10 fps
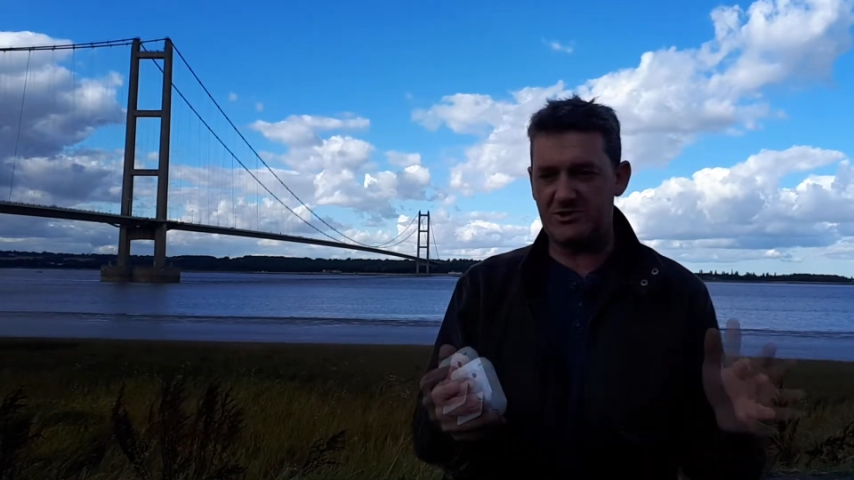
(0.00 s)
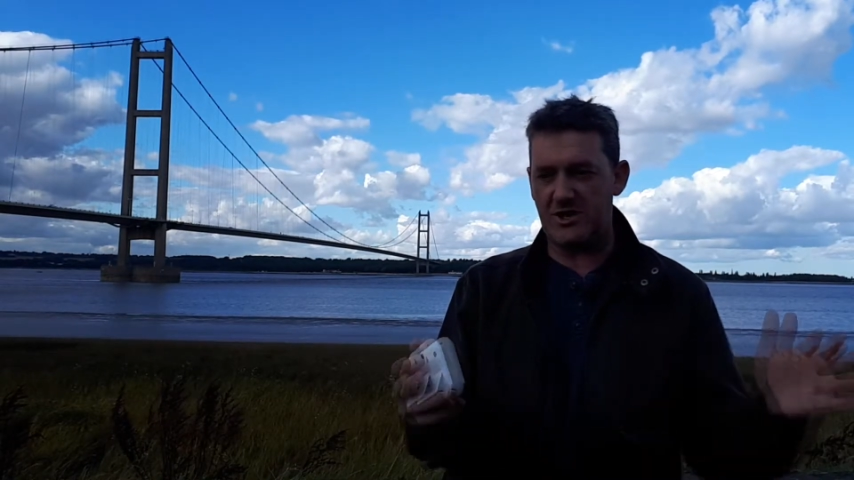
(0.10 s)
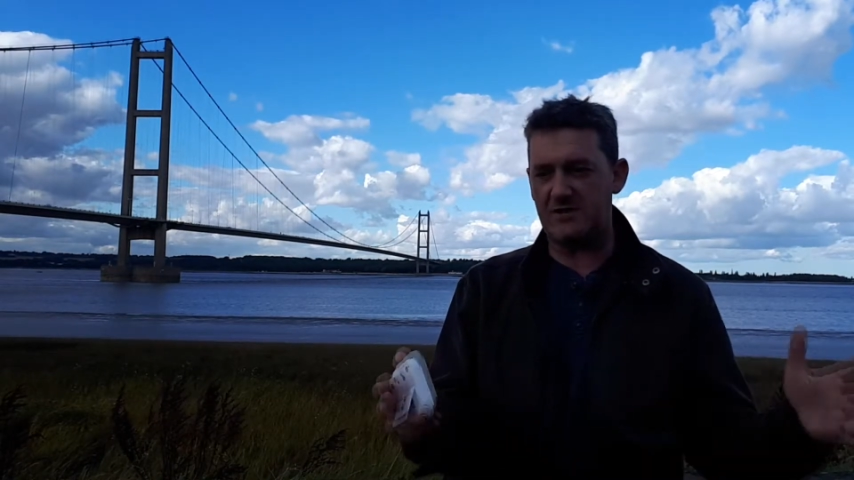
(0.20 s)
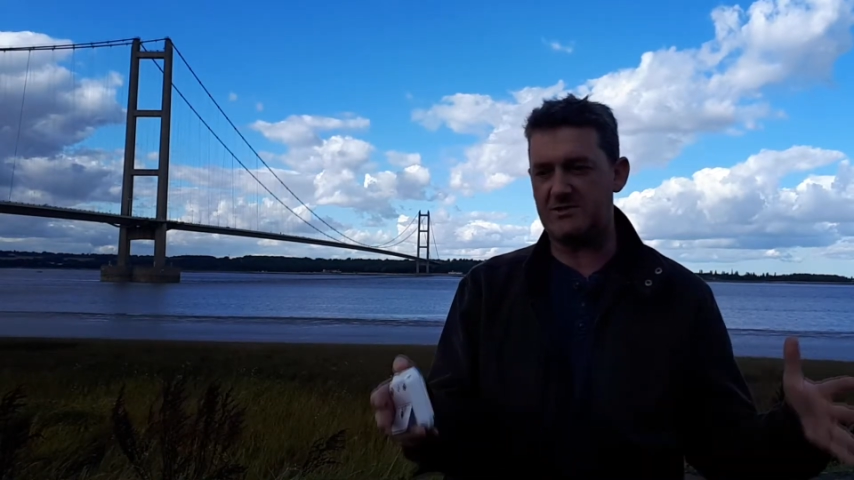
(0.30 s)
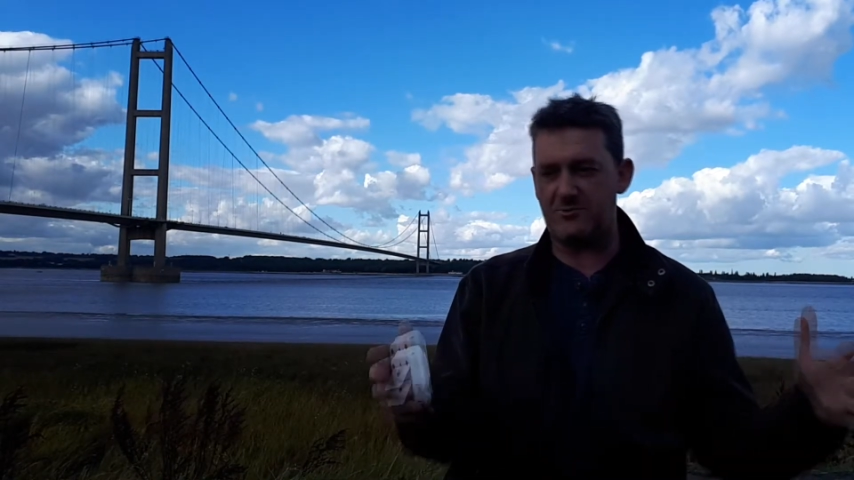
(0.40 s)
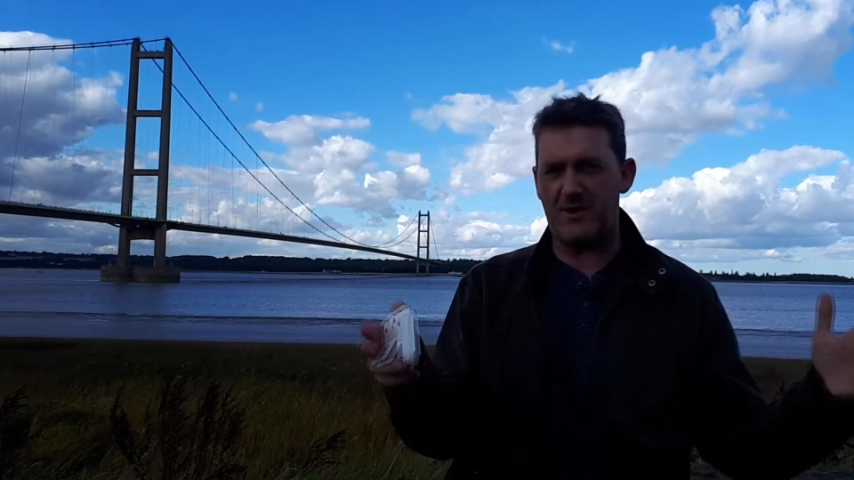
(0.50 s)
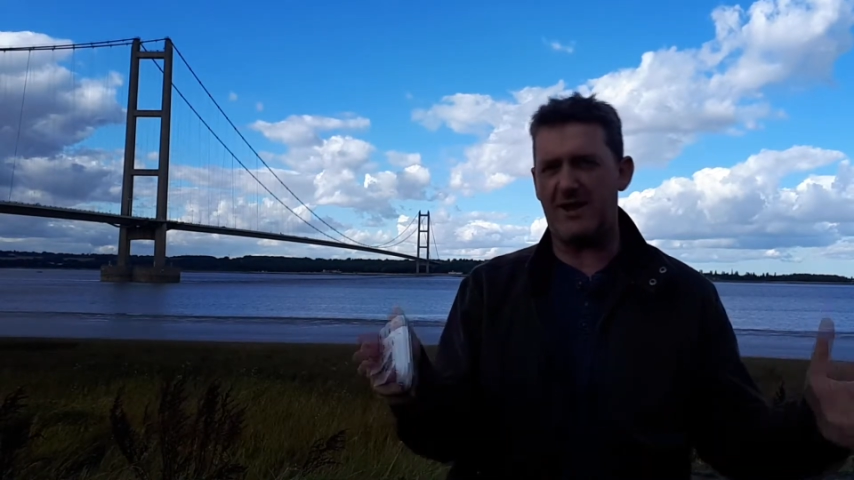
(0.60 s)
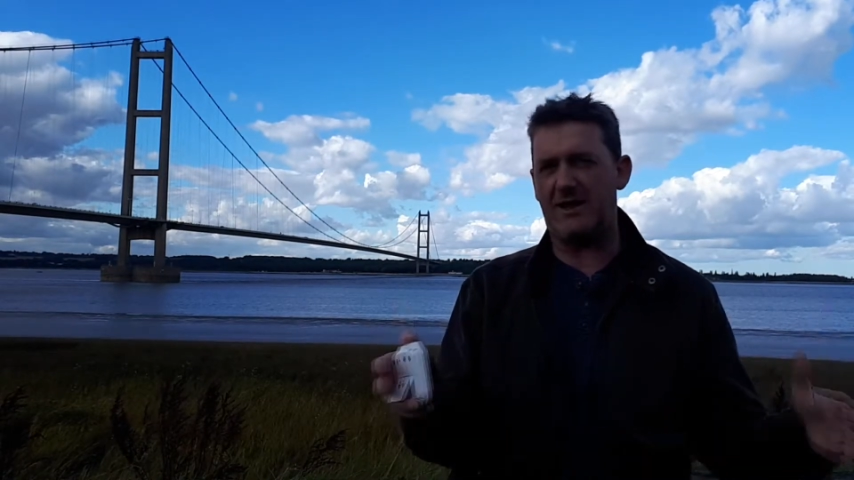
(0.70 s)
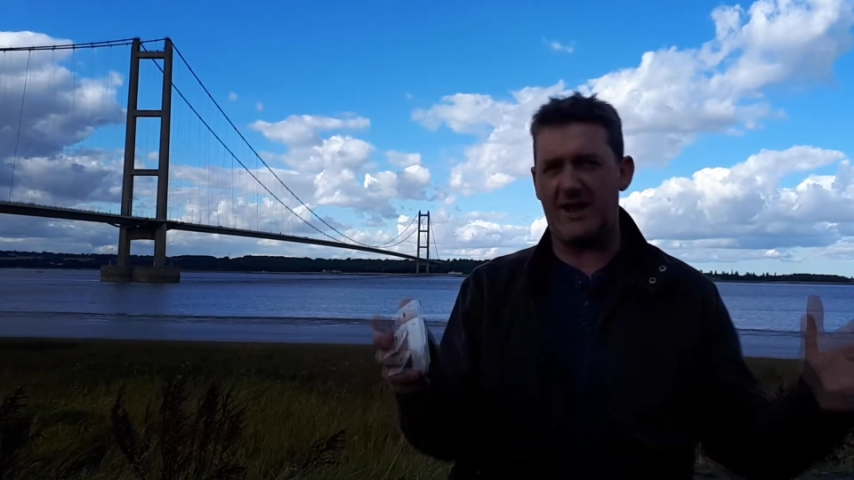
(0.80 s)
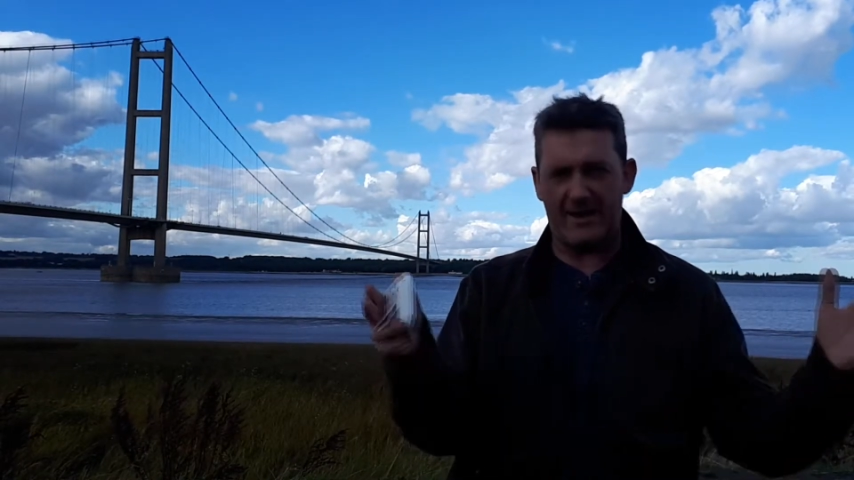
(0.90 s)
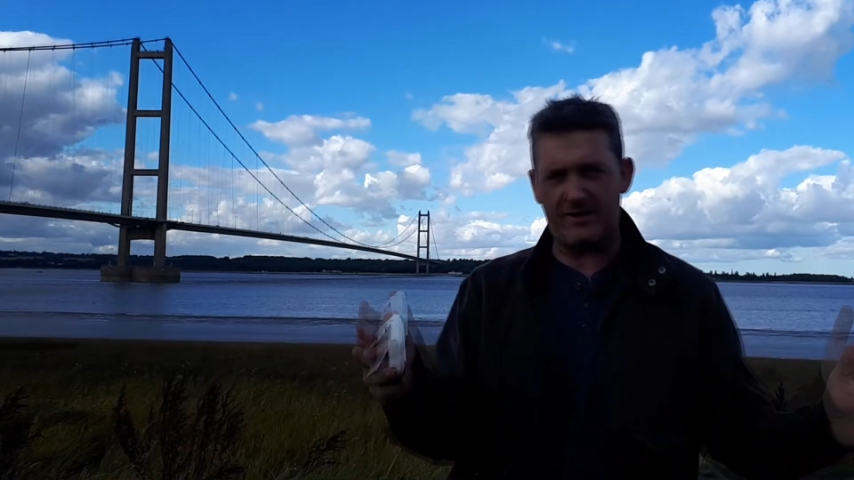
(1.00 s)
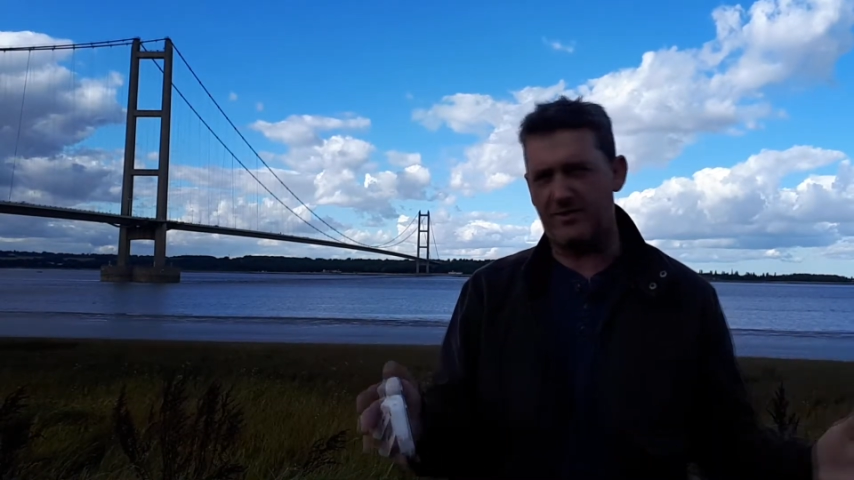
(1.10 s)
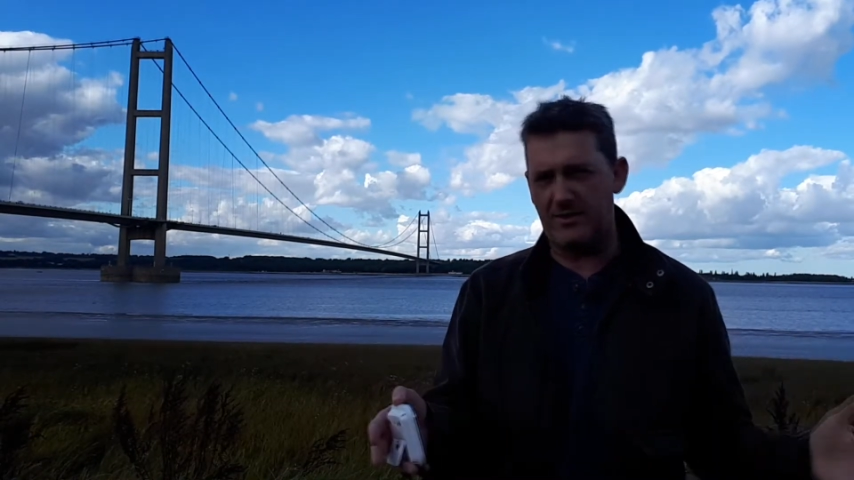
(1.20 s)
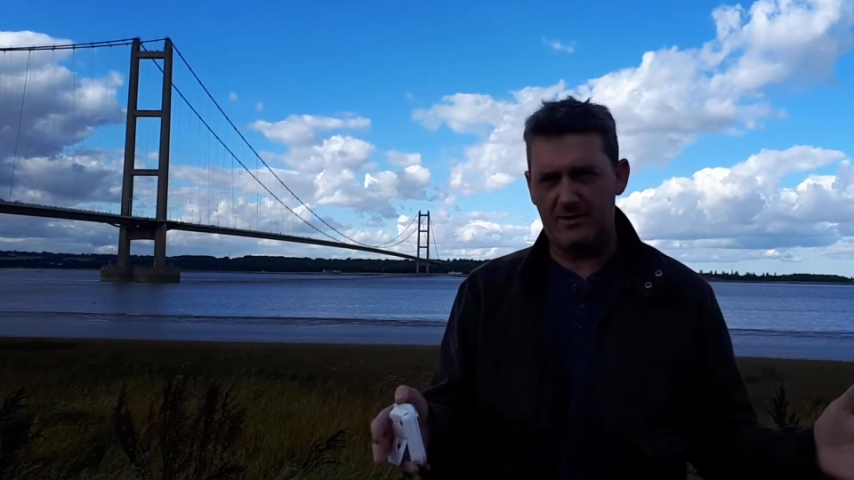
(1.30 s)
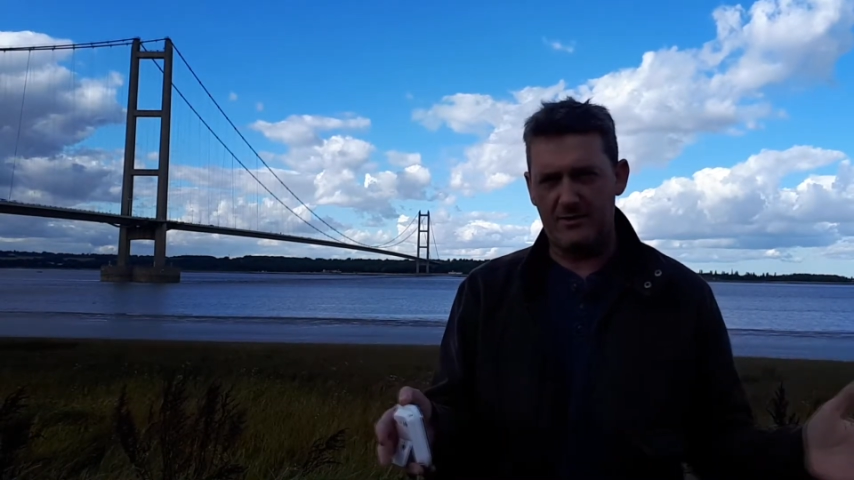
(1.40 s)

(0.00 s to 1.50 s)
just the right length